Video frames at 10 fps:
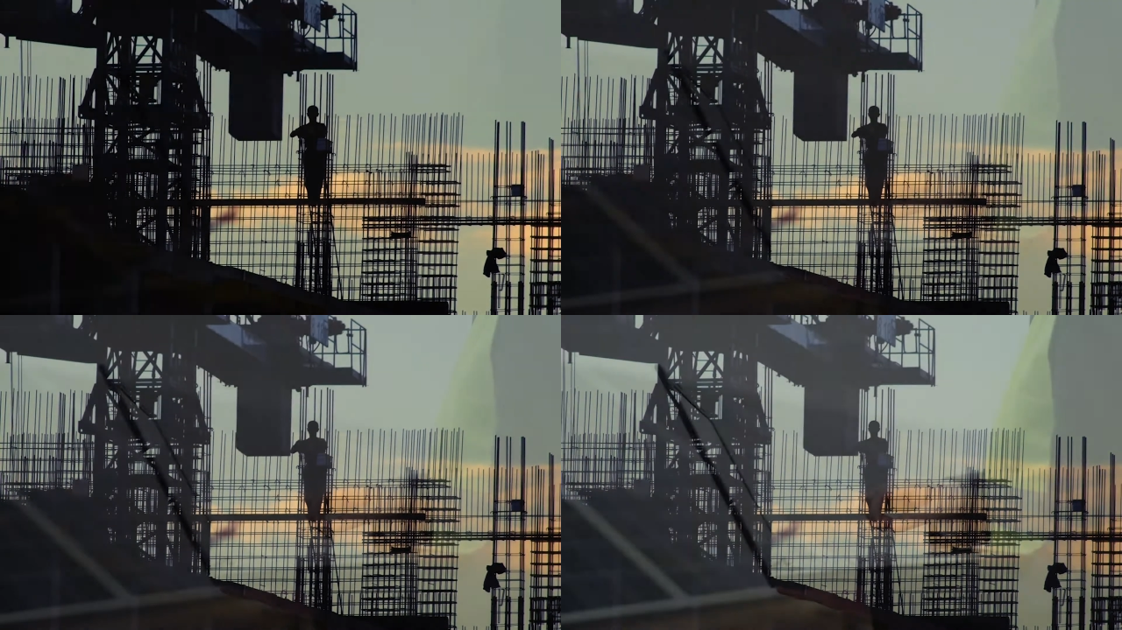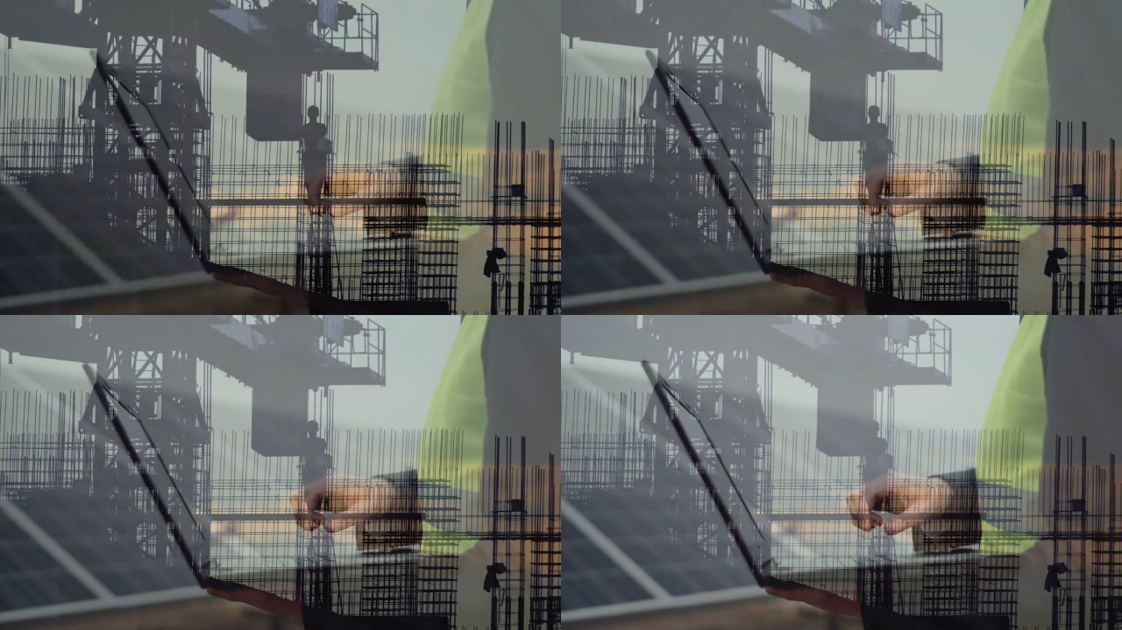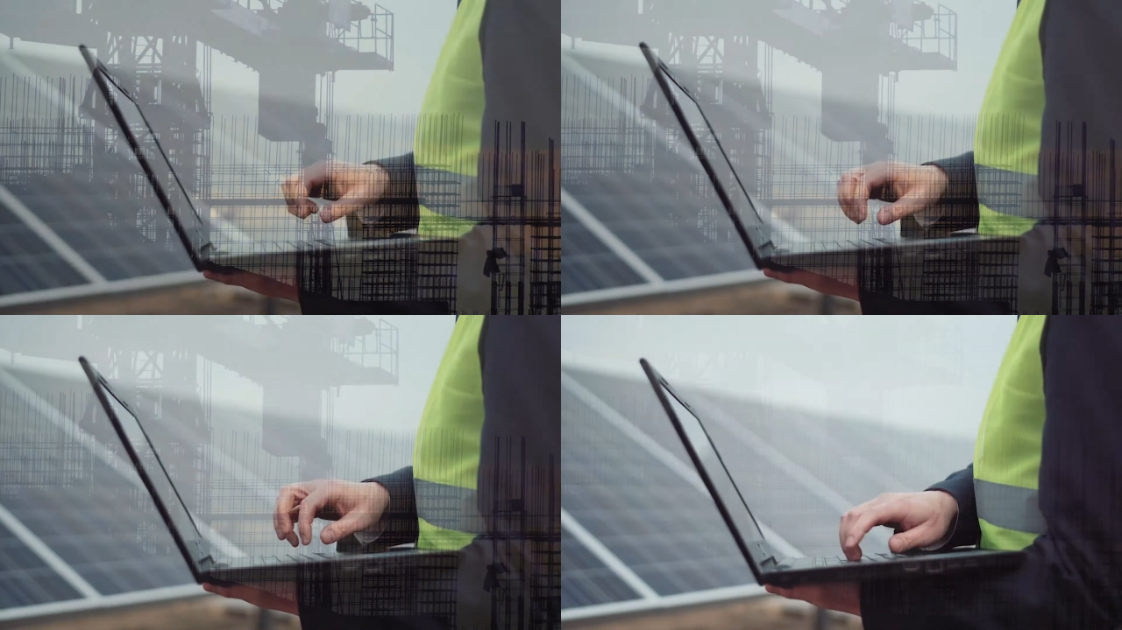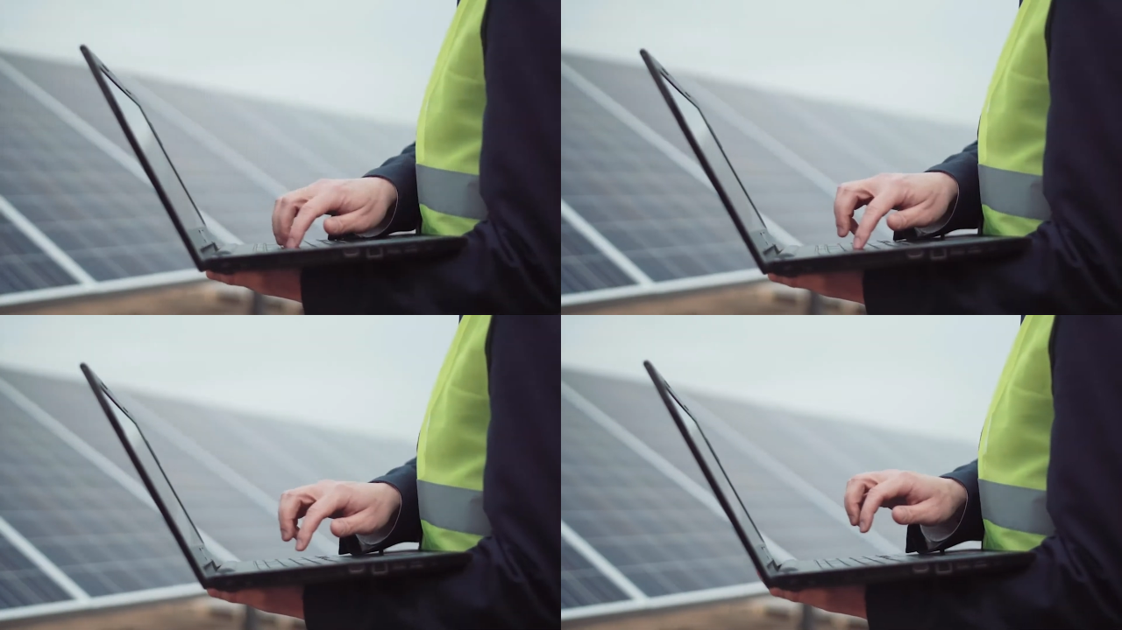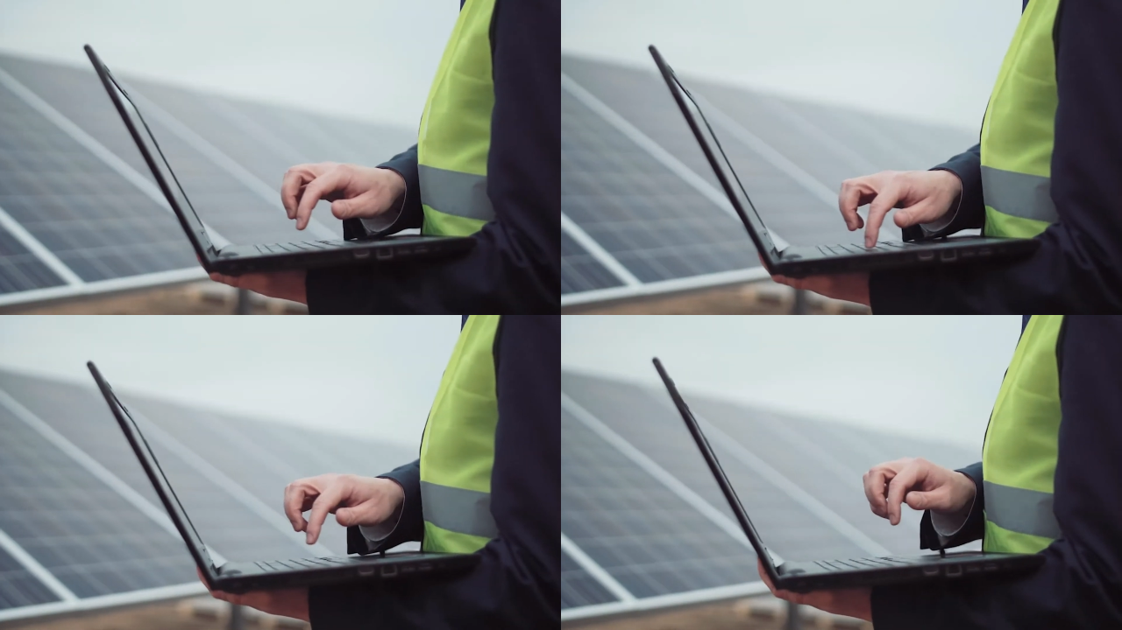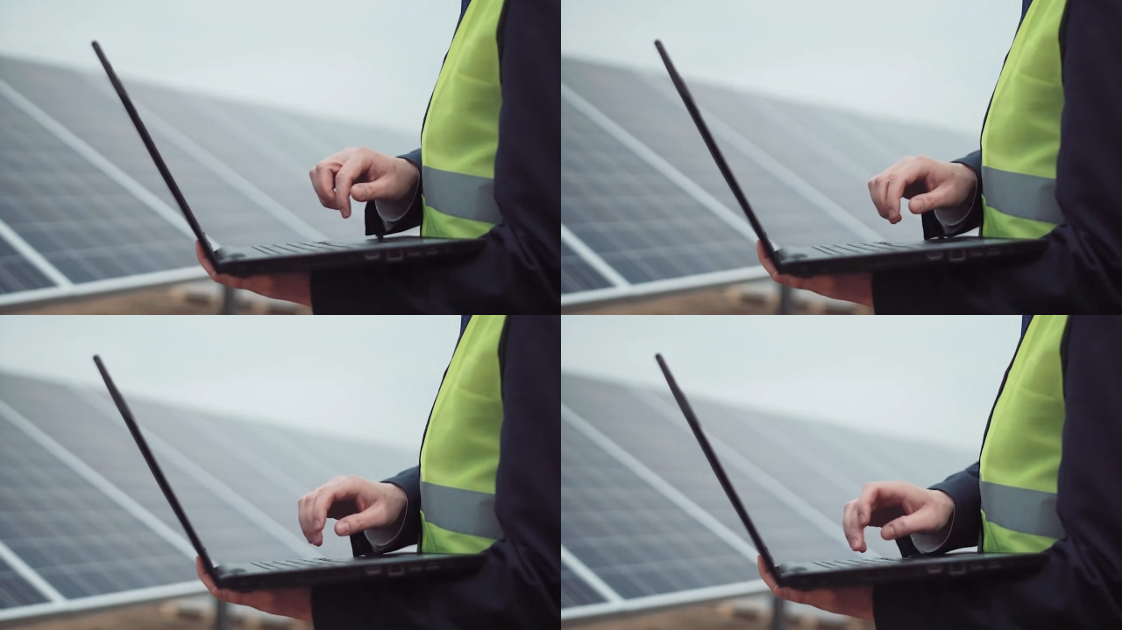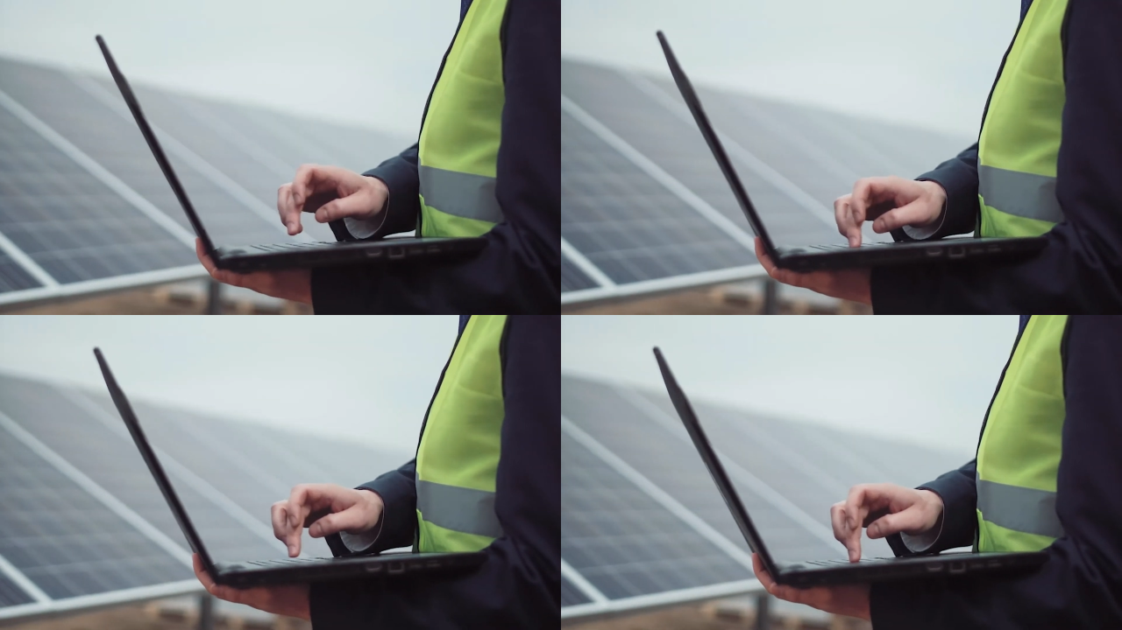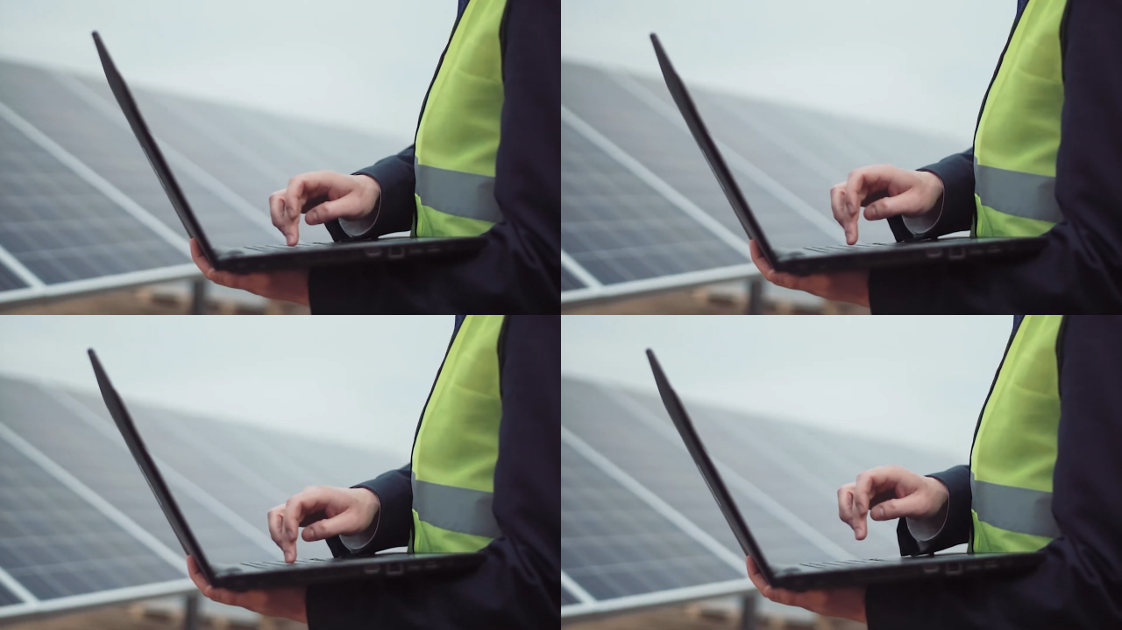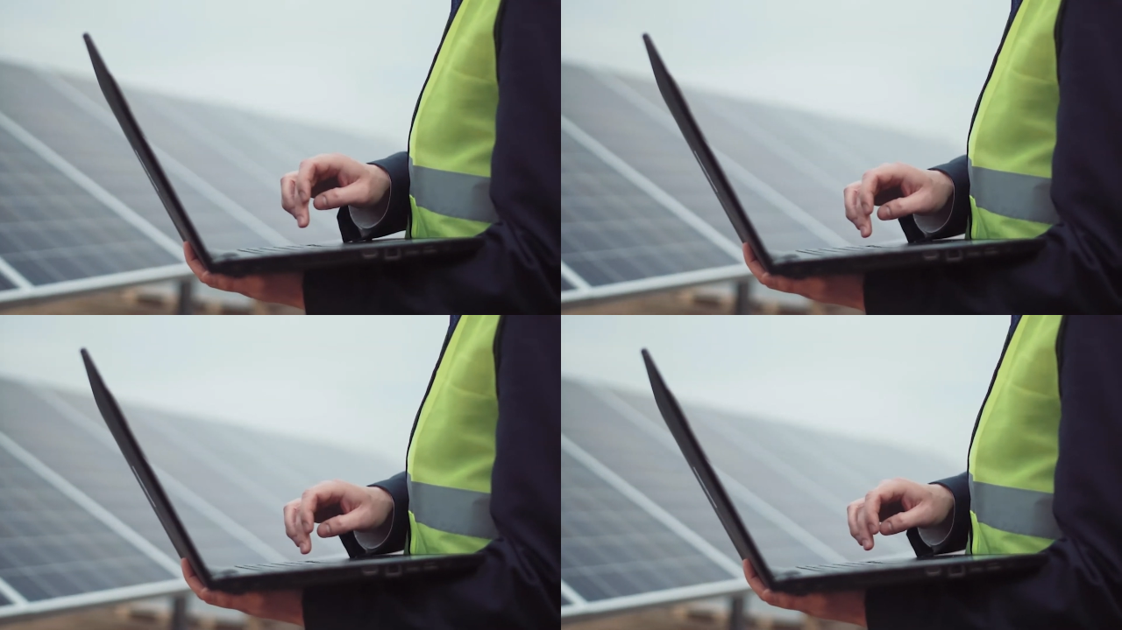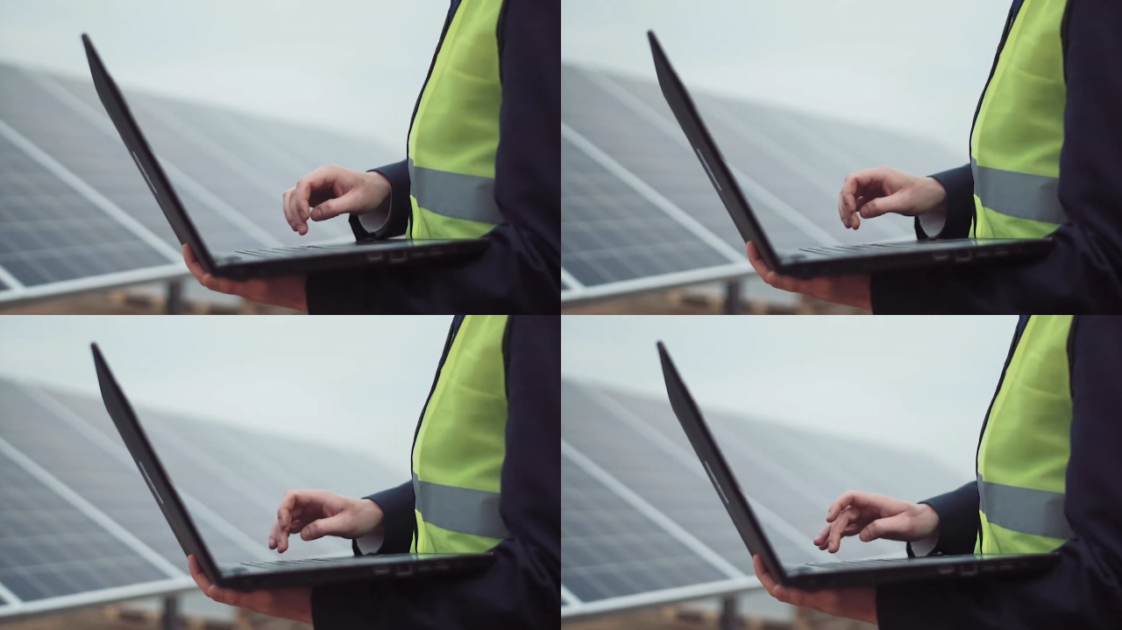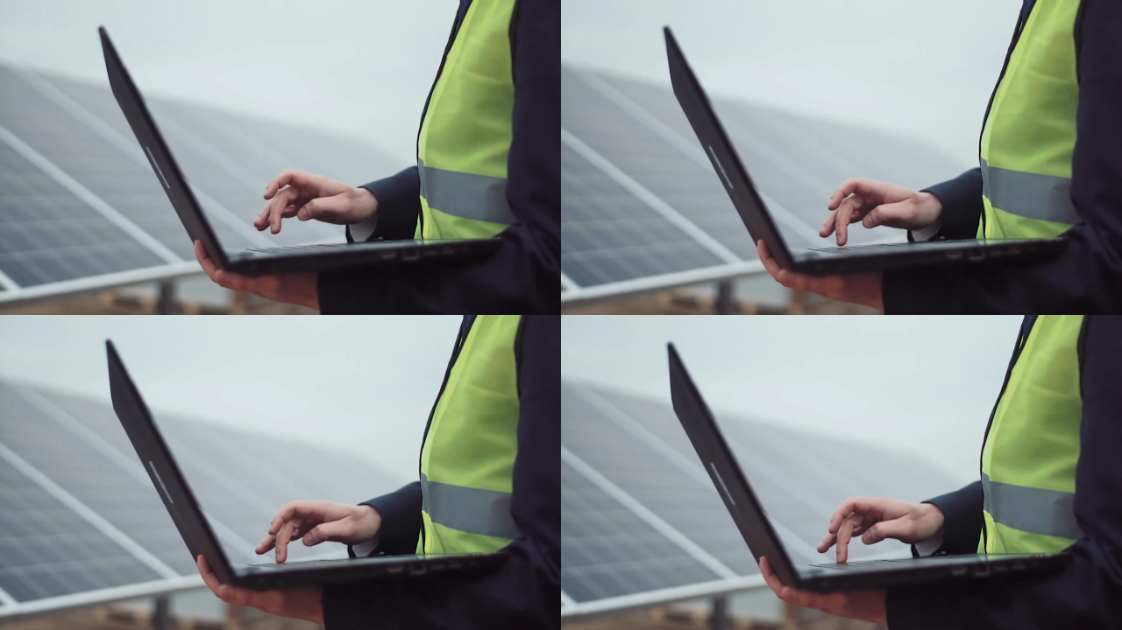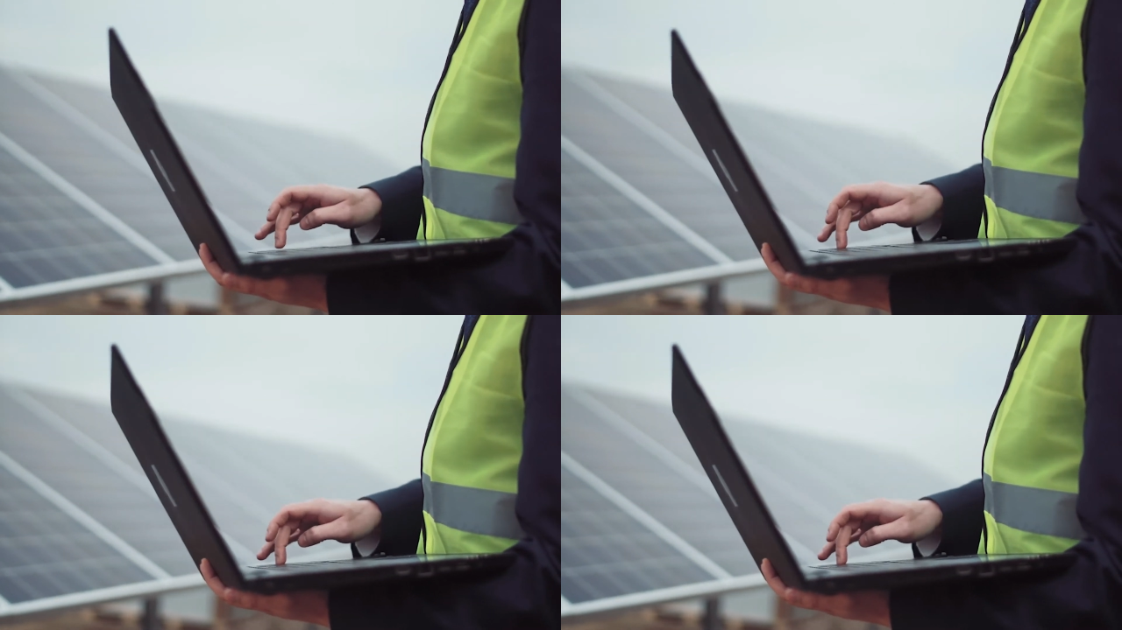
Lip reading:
Nobody's mouth can be seen.